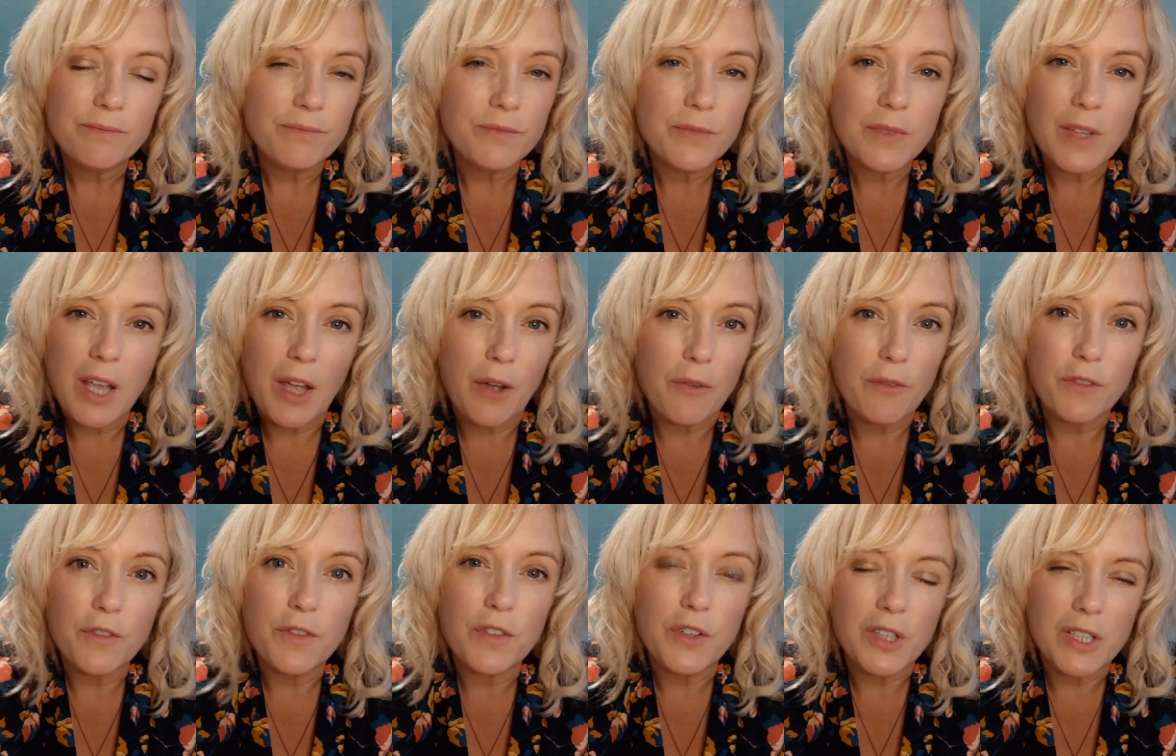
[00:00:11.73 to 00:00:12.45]

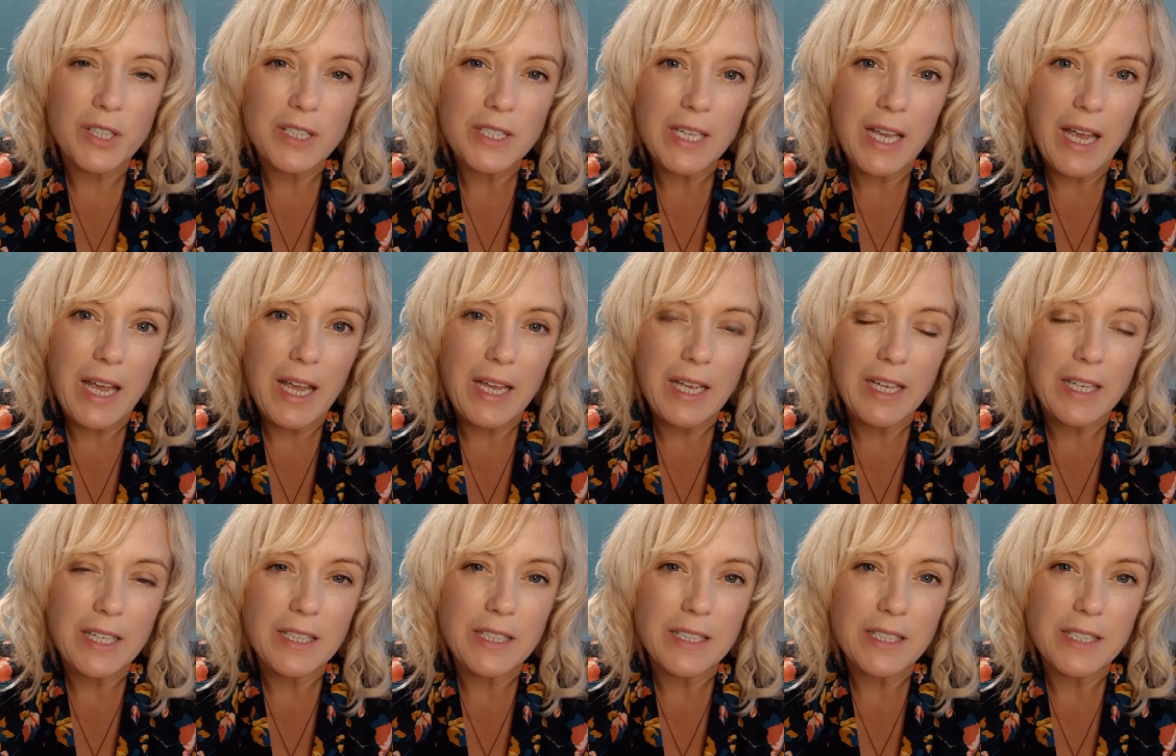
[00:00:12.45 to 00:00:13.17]
comfort
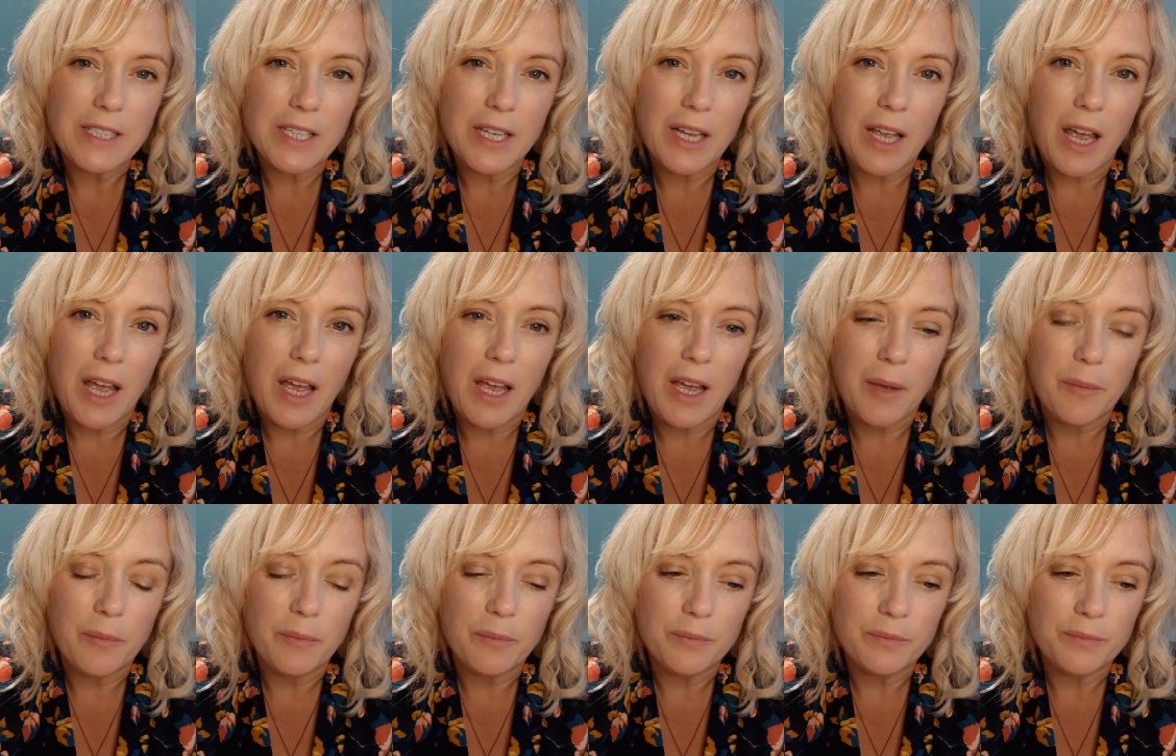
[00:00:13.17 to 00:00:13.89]
and
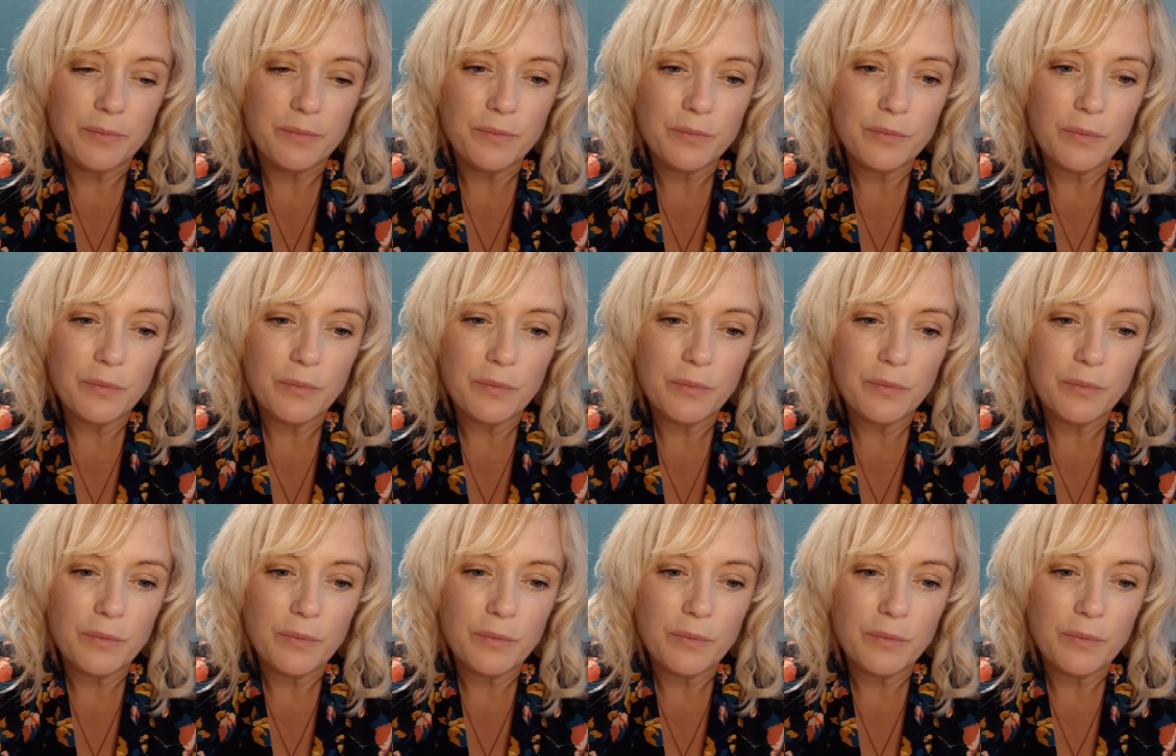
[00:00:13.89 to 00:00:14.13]
um,